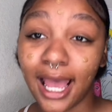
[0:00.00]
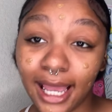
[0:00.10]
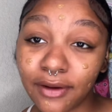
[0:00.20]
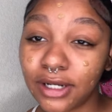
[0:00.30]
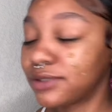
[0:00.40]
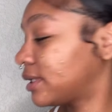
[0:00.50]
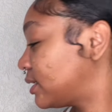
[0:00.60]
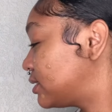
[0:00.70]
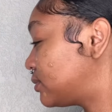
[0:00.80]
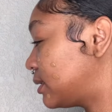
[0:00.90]
I graduated
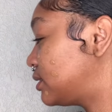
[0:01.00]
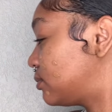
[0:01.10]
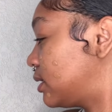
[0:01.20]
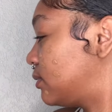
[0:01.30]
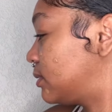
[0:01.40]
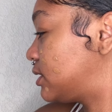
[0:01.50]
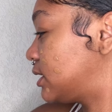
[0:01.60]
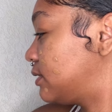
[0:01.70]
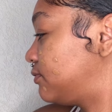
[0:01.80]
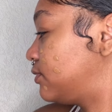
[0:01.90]
in 2020, which
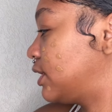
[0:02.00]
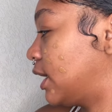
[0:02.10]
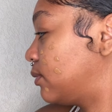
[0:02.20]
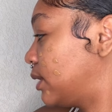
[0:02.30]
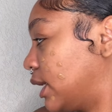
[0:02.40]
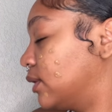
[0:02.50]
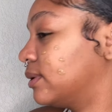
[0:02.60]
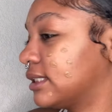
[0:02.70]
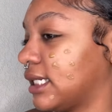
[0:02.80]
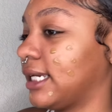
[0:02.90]
if you don't know,
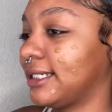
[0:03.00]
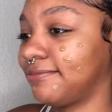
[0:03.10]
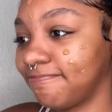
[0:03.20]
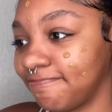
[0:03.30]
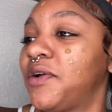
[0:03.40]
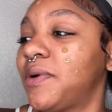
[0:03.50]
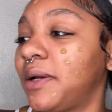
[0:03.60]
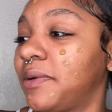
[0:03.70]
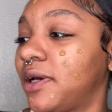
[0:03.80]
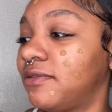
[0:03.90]
is like right
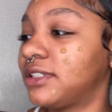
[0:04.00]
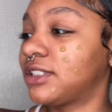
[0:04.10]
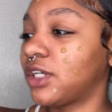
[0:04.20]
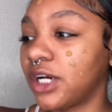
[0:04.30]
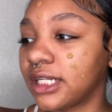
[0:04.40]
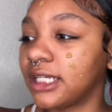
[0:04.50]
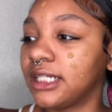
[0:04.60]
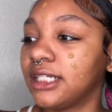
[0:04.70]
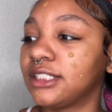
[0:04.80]
when COVID started.